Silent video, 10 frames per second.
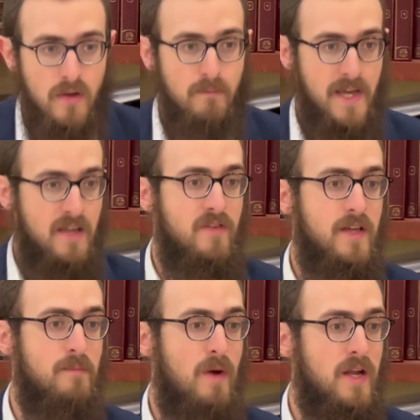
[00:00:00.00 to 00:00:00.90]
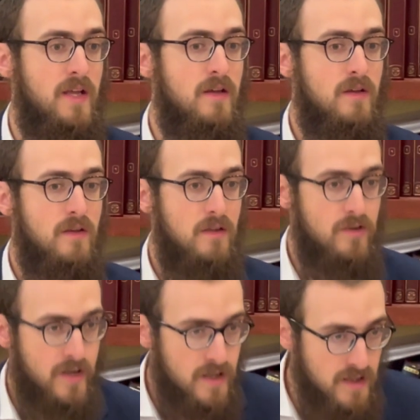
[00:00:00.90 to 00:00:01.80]
By giving him money,
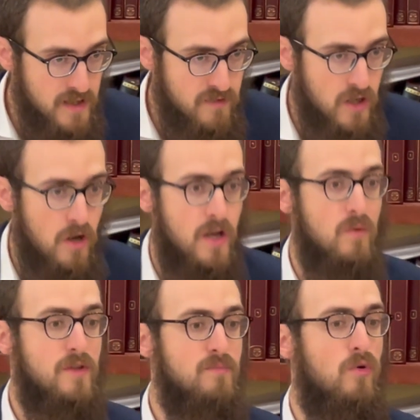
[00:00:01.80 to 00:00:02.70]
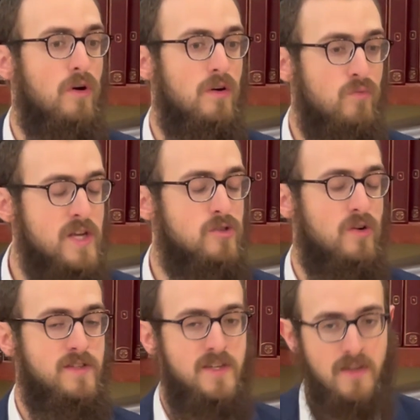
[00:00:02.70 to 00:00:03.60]
you're going to leave the goy with more
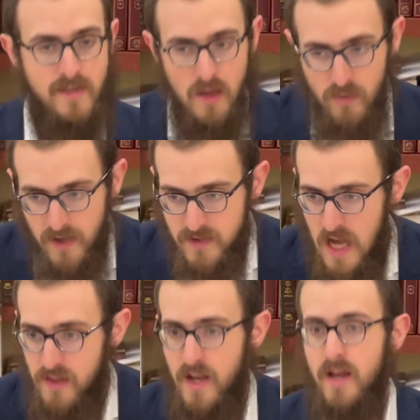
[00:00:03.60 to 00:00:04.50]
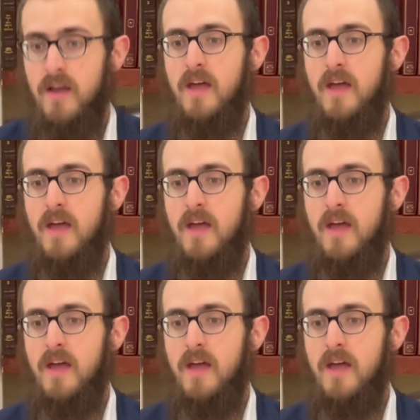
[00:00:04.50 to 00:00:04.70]
resources to celebrate his holiday